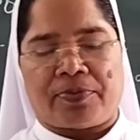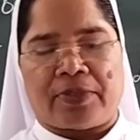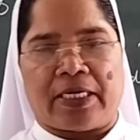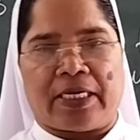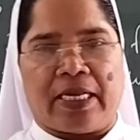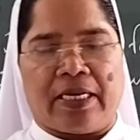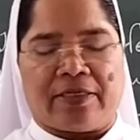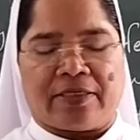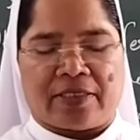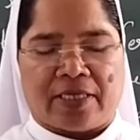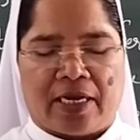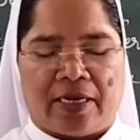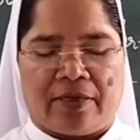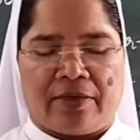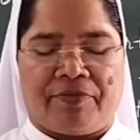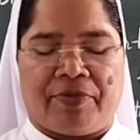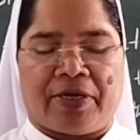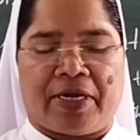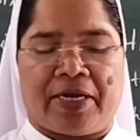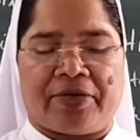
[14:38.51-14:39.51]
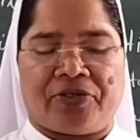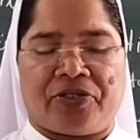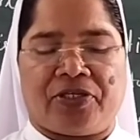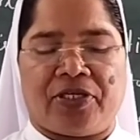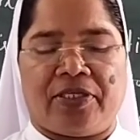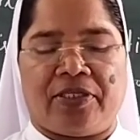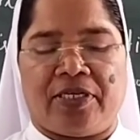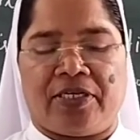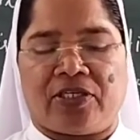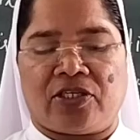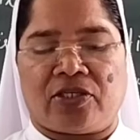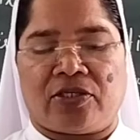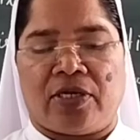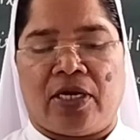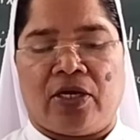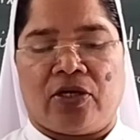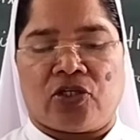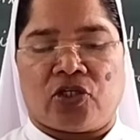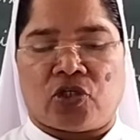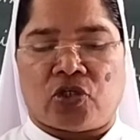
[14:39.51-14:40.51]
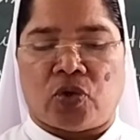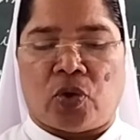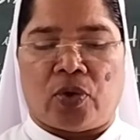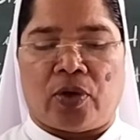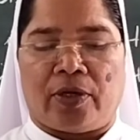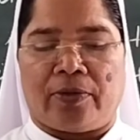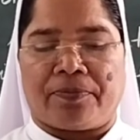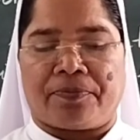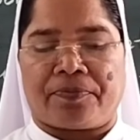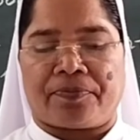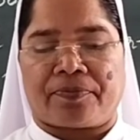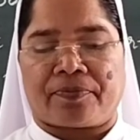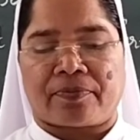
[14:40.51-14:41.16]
of the hillside. We can see this soil.